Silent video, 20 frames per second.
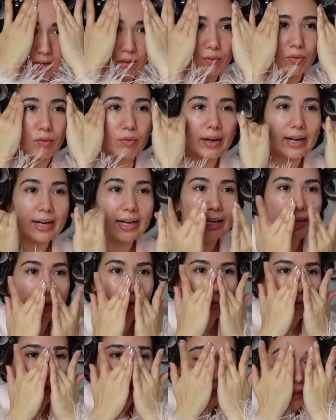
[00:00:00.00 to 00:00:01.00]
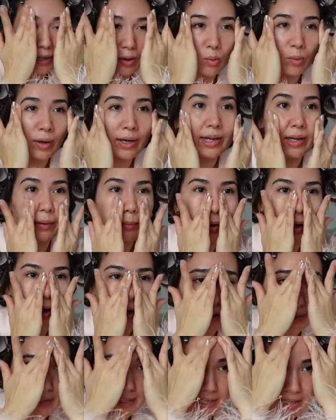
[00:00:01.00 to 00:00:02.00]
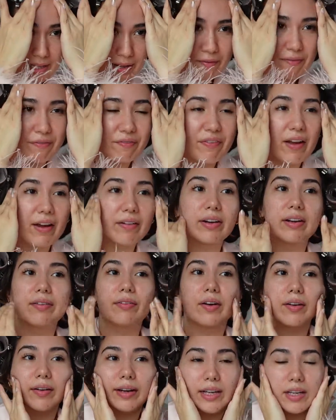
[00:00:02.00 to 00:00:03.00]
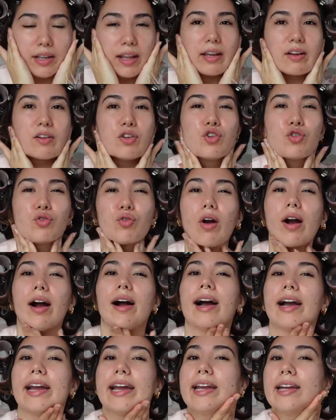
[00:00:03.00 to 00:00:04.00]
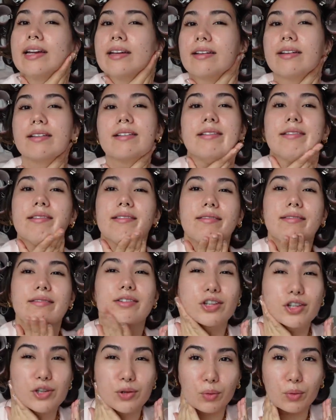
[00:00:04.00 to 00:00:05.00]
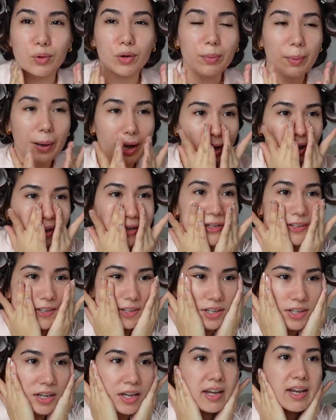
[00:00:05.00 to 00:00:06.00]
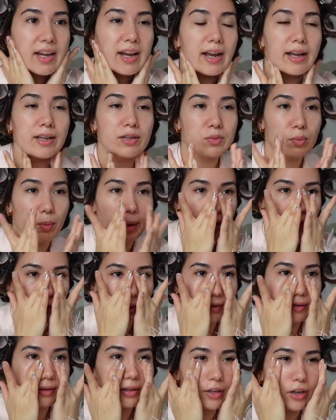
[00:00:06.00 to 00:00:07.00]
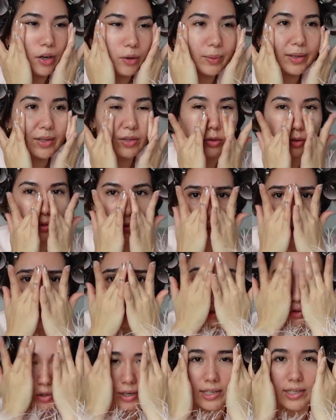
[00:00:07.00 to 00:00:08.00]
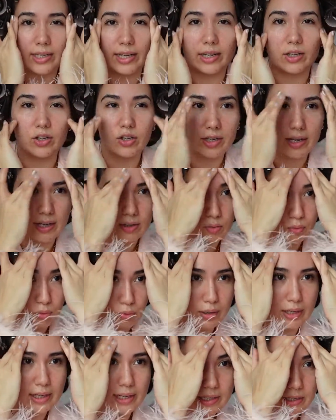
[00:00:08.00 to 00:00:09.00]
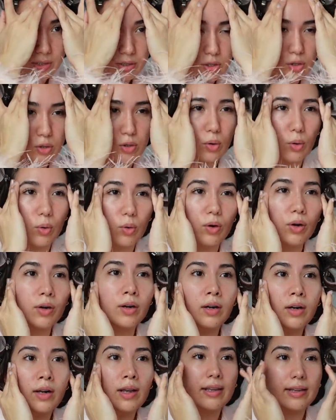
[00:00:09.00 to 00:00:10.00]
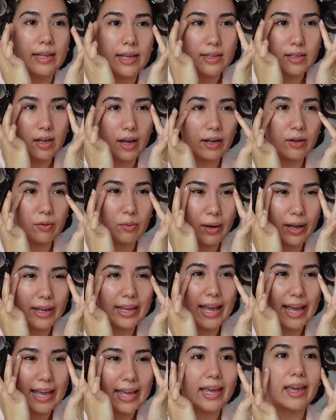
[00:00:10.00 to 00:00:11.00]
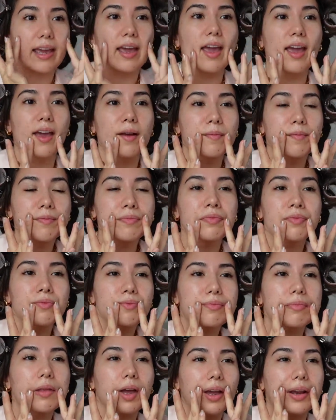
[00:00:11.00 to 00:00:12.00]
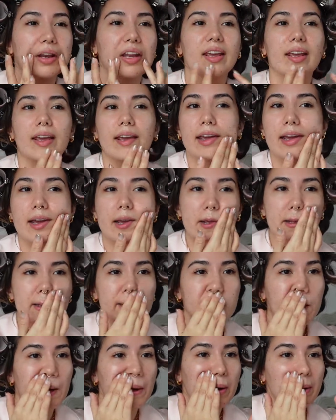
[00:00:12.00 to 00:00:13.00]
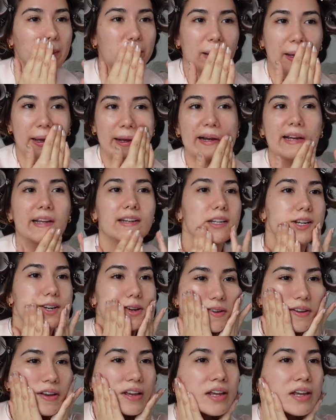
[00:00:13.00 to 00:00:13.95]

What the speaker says: really, really oily parts and then very, very like dry, sore parts as well. You know when your dry skin just gets really sore? That's kind of what I get here and here. So I've been kind of